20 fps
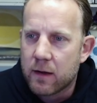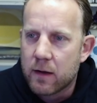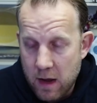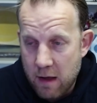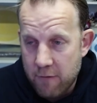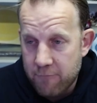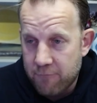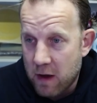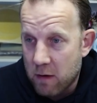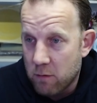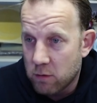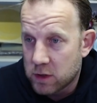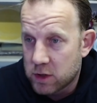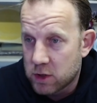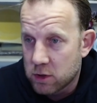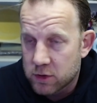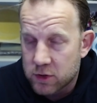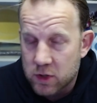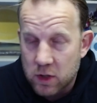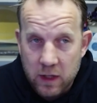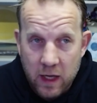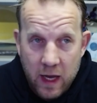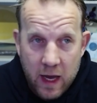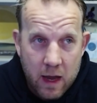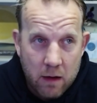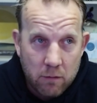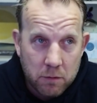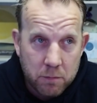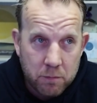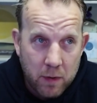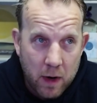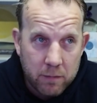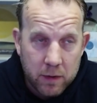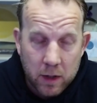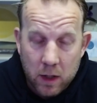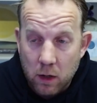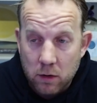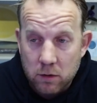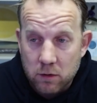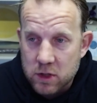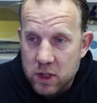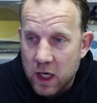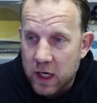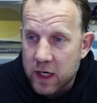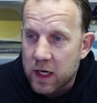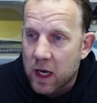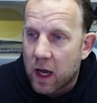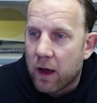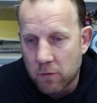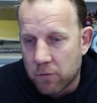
If I would choose today, I would probably go to China